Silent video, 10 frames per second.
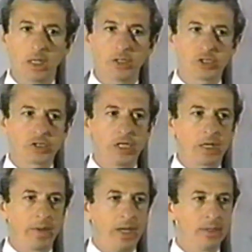Now, just
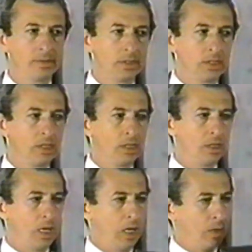think about
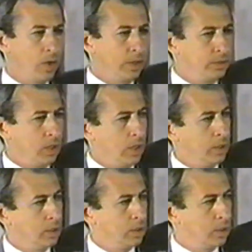it.
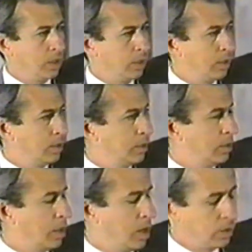A
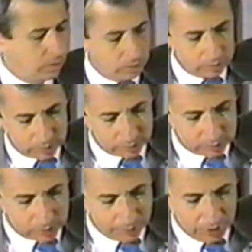
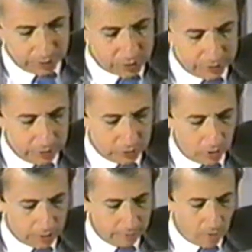couple years ago, I did a
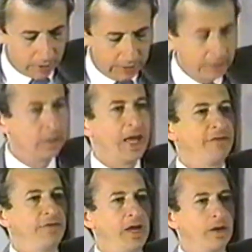talk at the Marquis de
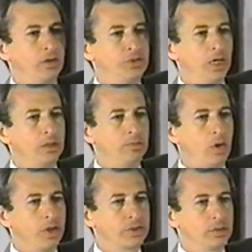Lafayette Hotel in
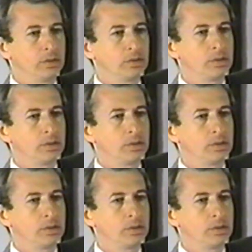Boston.